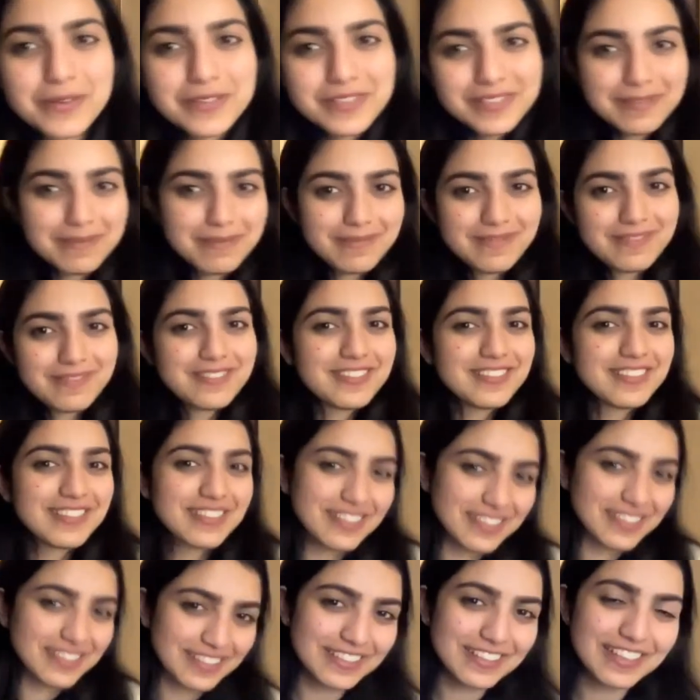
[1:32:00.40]
awesome.
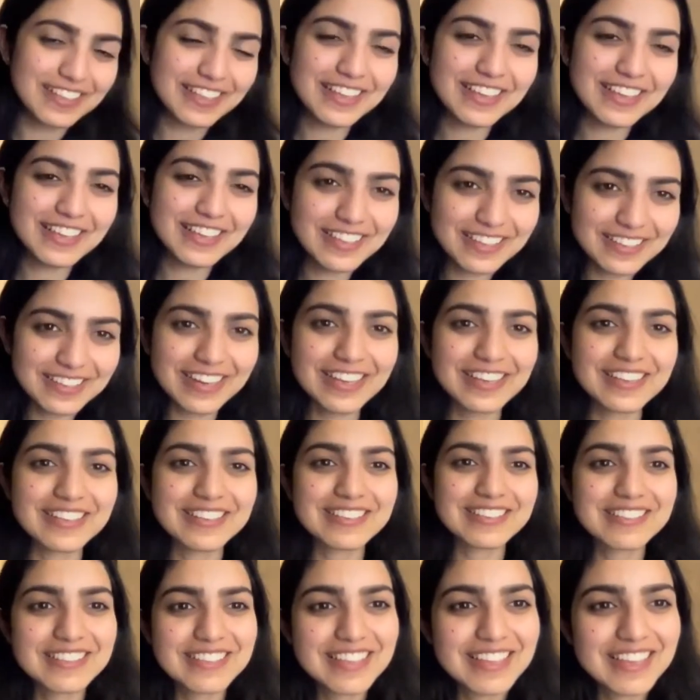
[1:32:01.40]
Hey,
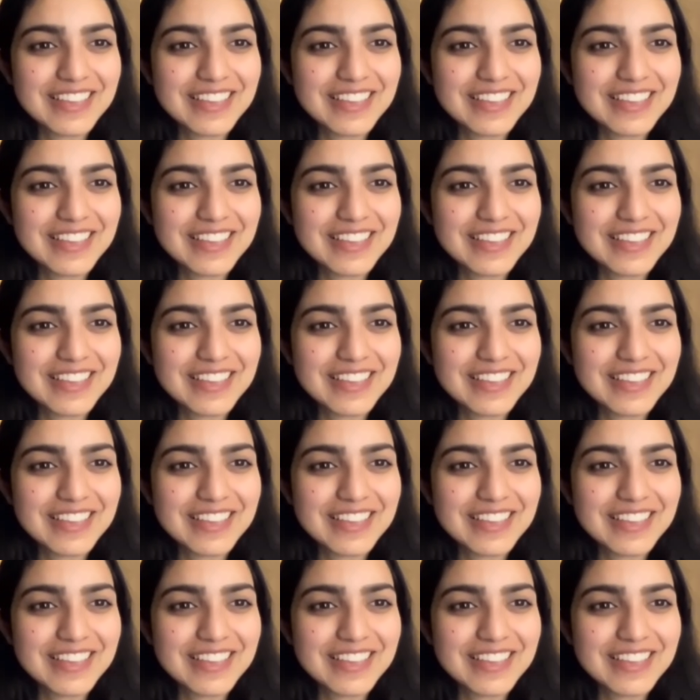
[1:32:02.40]
nice.